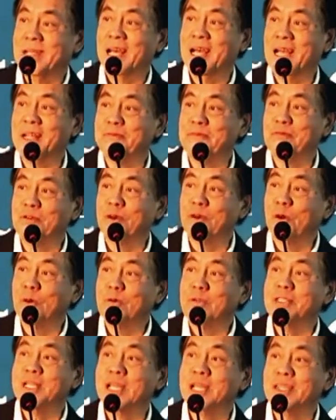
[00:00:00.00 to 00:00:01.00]
and for
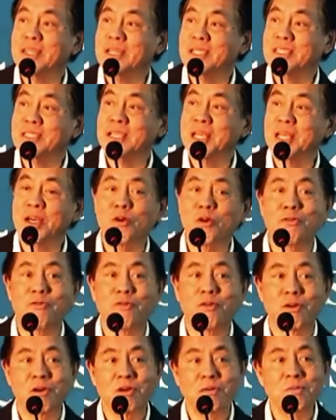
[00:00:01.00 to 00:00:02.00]
hosting this CEO
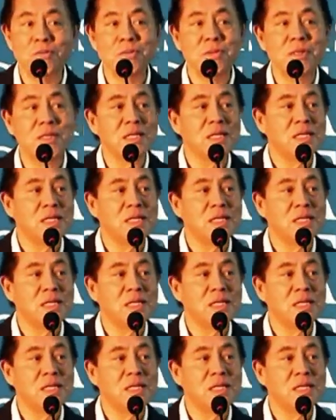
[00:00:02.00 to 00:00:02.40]
forum.